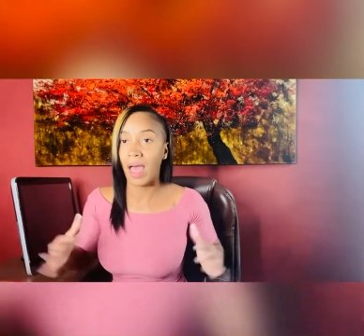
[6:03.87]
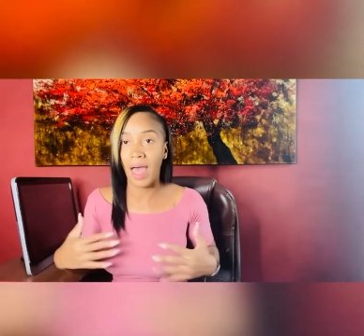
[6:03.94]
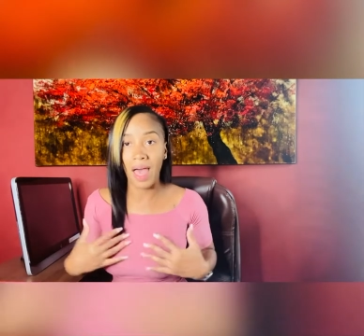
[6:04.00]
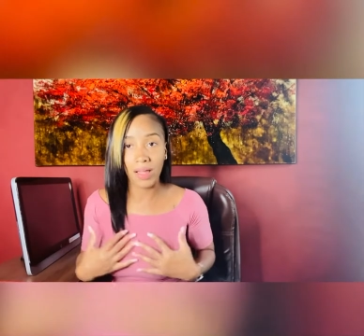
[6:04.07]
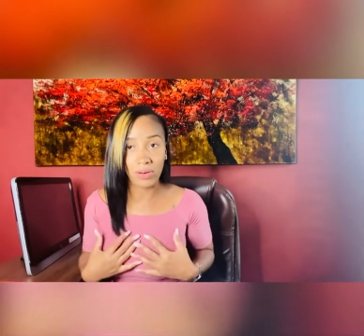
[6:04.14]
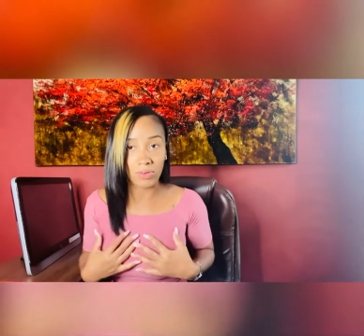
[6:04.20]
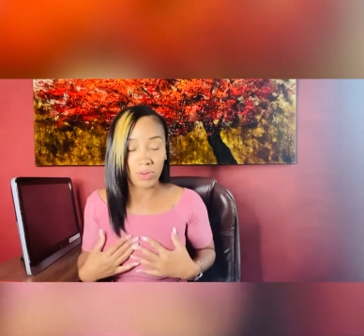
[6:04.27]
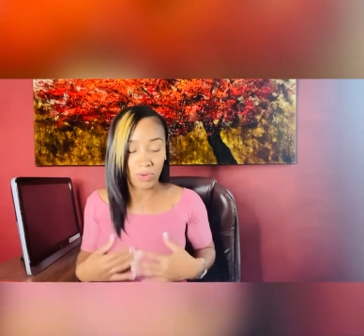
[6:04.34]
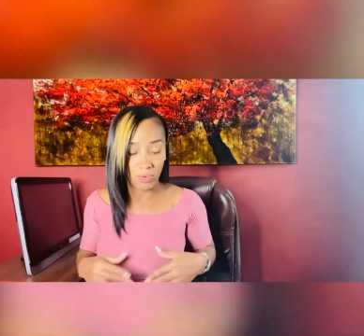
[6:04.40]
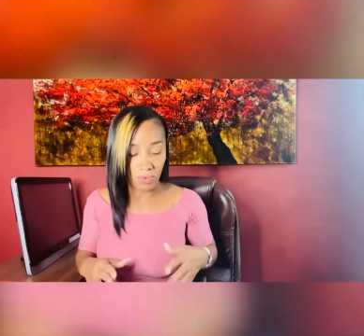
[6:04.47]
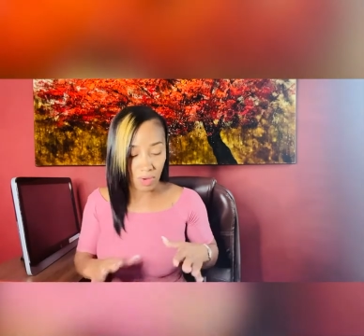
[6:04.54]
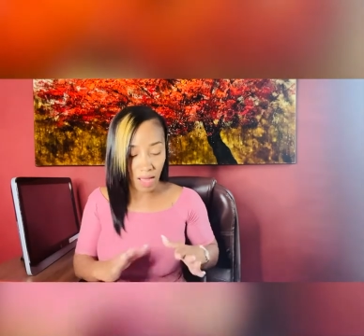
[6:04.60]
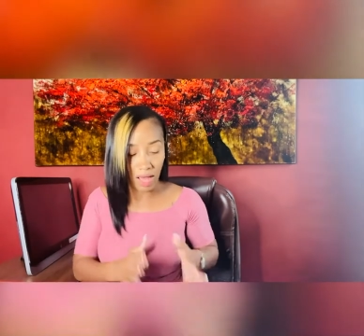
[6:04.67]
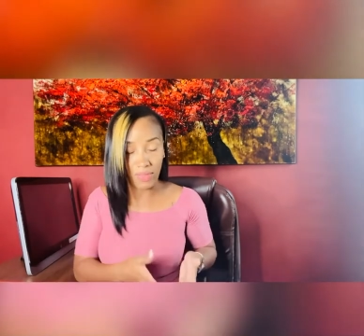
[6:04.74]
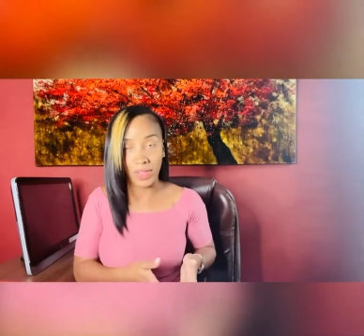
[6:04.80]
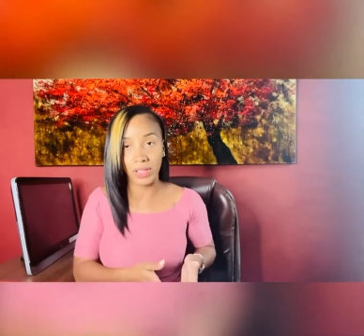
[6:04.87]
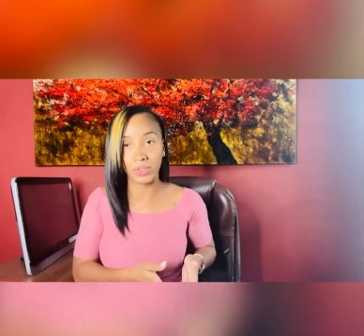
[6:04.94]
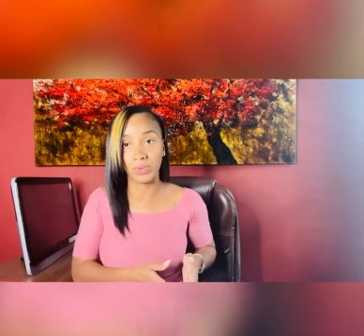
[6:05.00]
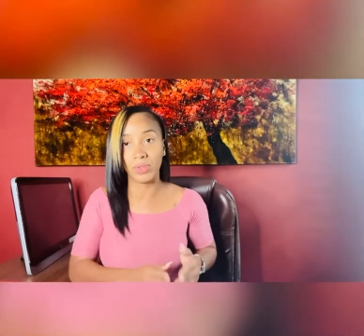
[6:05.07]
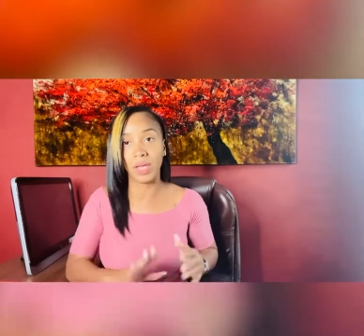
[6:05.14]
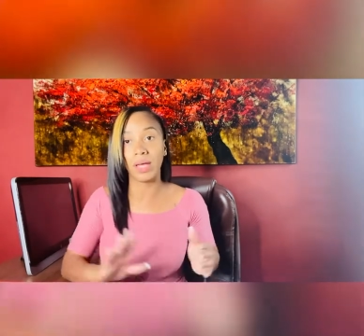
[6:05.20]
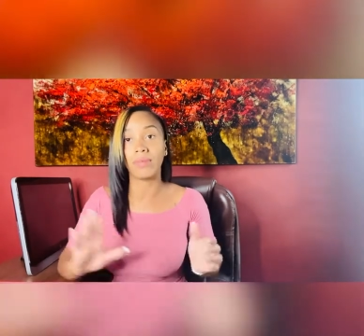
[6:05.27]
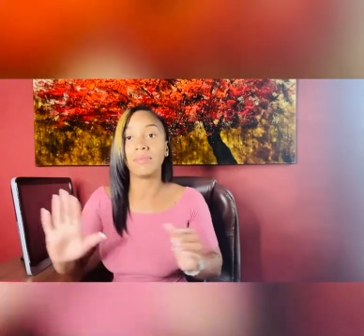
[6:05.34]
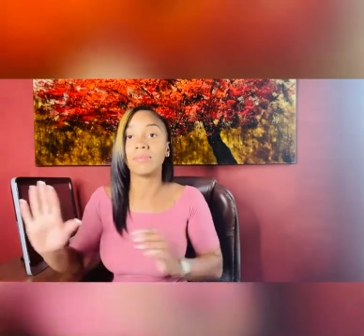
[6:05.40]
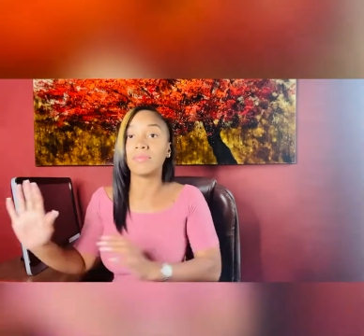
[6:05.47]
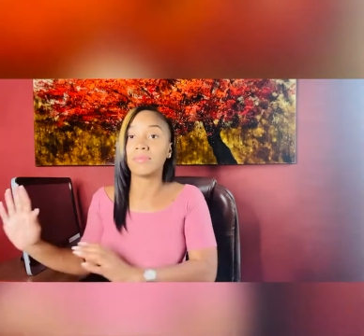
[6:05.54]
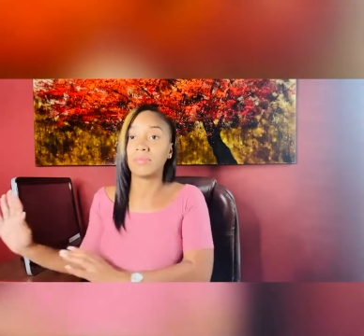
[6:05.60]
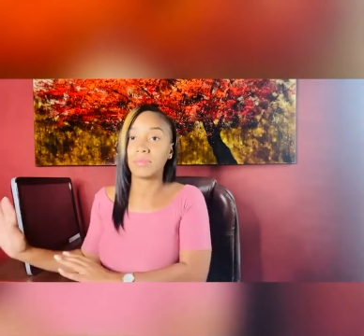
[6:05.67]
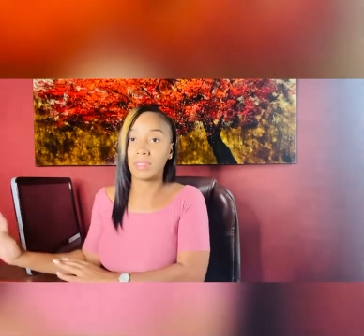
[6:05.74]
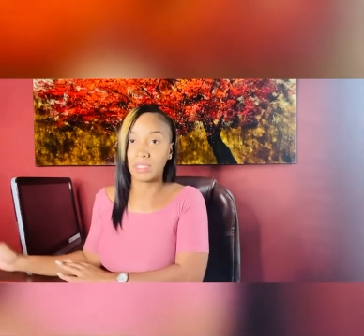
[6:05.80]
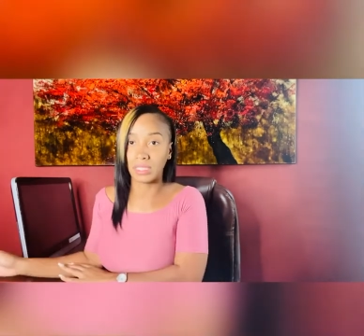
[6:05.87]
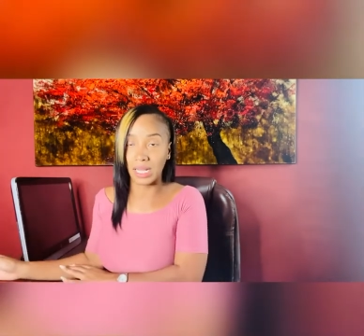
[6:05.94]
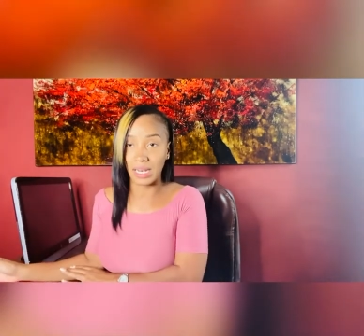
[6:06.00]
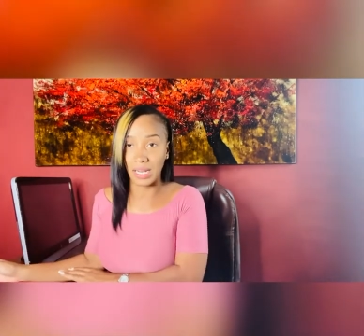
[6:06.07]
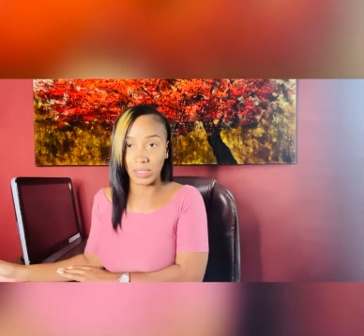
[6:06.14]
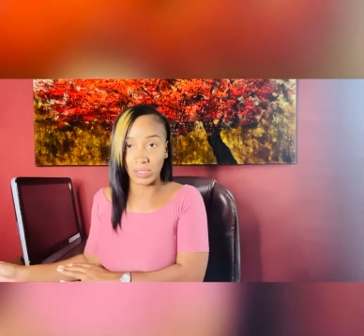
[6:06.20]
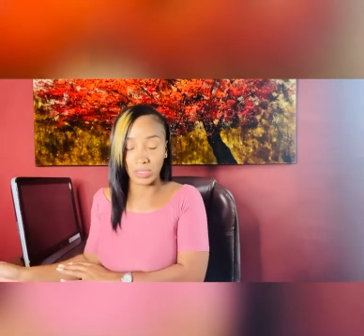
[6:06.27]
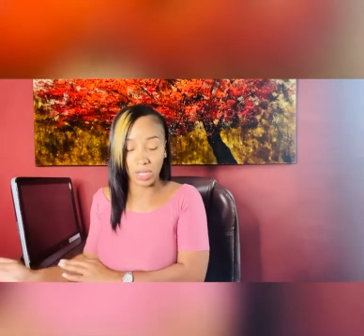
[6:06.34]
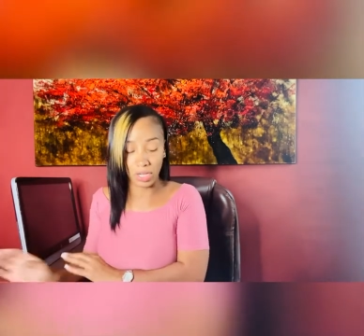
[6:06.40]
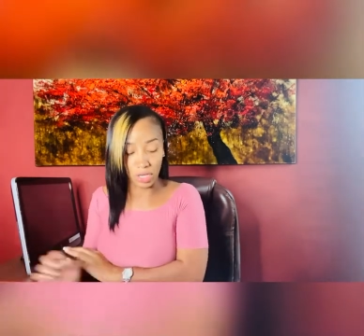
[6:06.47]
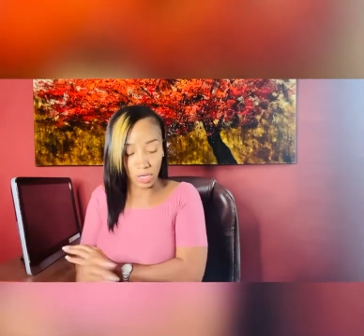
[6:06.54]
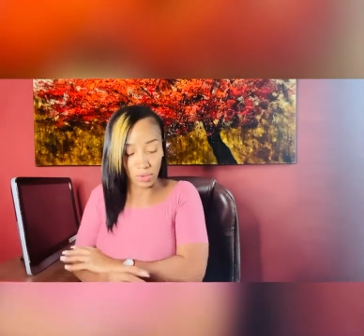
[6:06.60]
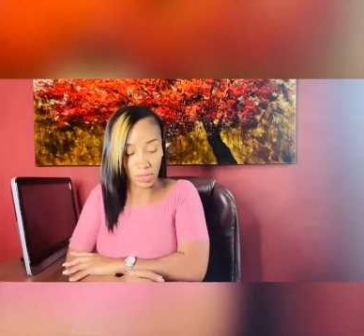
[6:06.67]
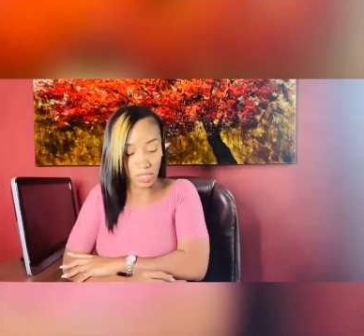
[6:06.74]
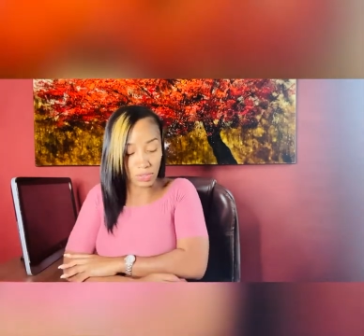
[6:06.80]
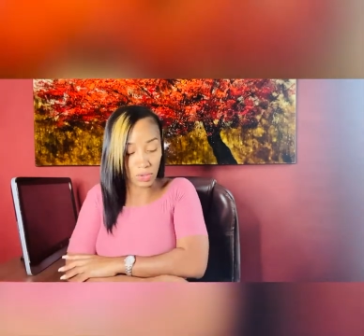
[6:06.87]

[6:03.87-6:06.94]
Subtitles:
I don't know how they do that. The lenders are gonna do that.